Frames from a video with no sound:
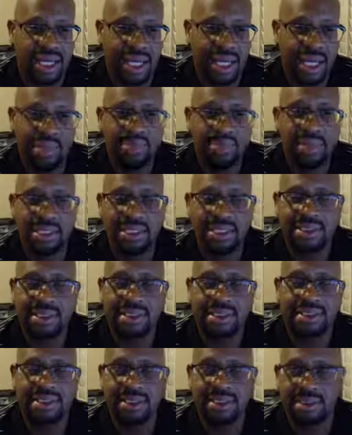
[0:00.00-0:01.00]
I pay
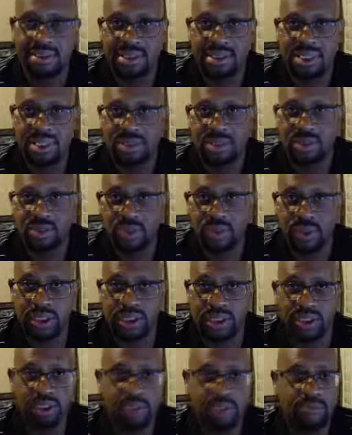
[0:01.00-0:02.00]
attention to stocks
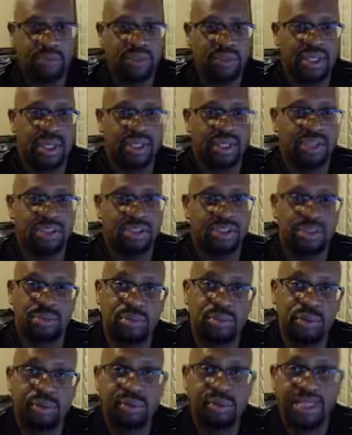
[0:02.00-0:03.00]
where there's a
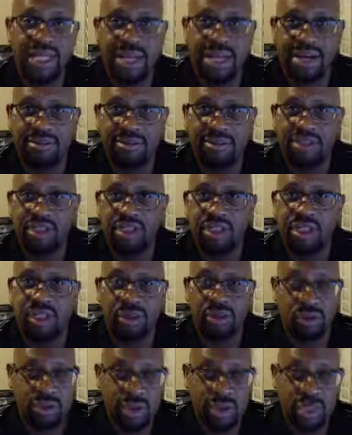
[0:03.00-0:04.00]
moving average
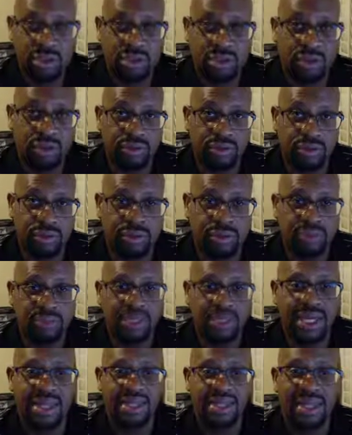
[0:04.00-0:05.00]
crossover
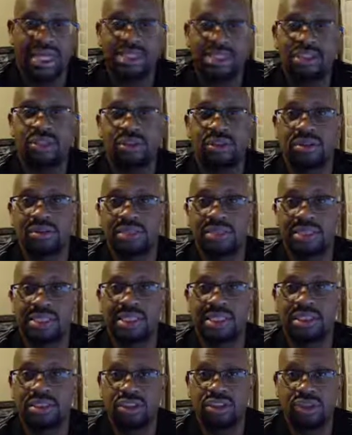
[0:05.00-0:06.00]
that turns
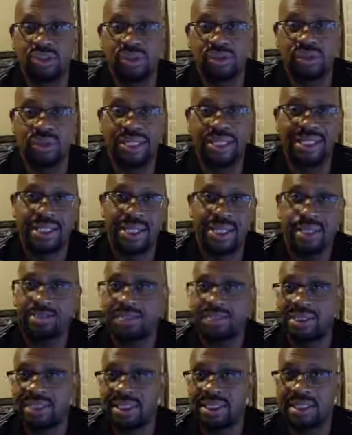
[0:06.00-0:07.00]
into an
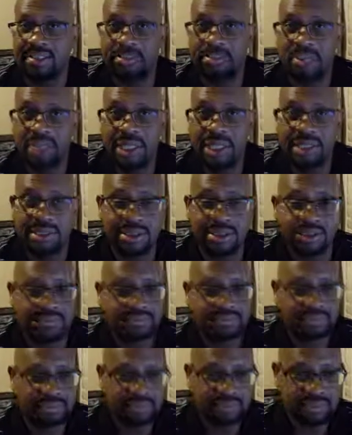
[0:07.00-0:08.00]
uptick in price.
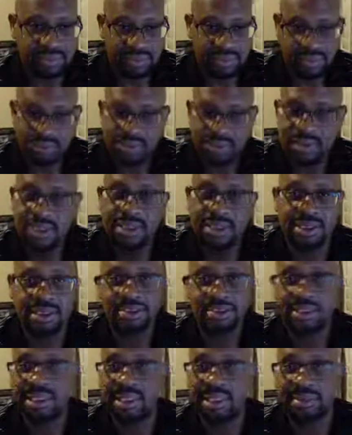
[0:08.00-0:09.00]

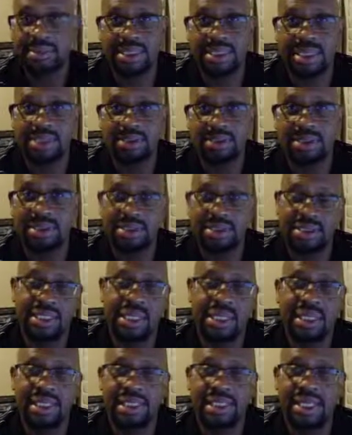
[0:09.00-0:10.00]
Sometimes I will
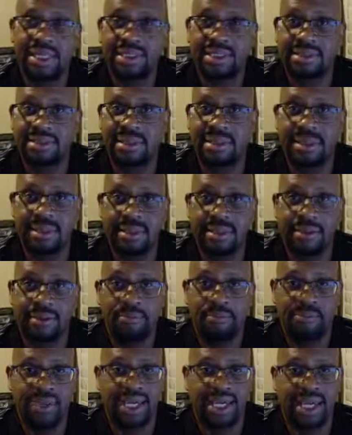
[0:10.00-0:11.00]
stay in that stock
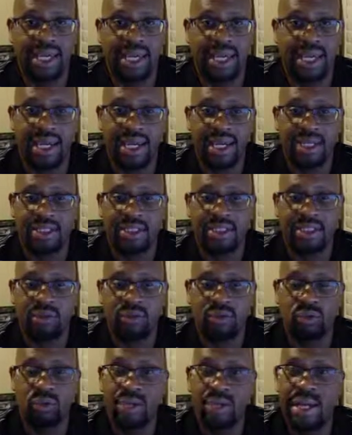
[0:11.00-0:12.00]
and
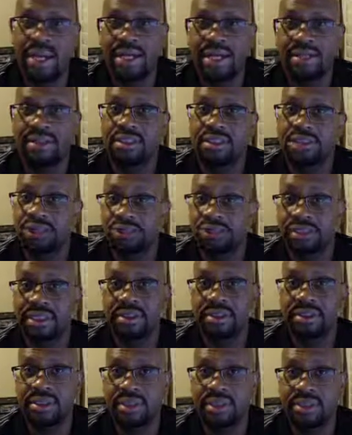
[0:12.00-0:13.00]
ride the
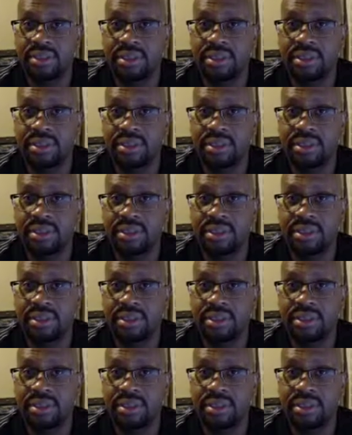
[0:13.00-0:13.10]
trend,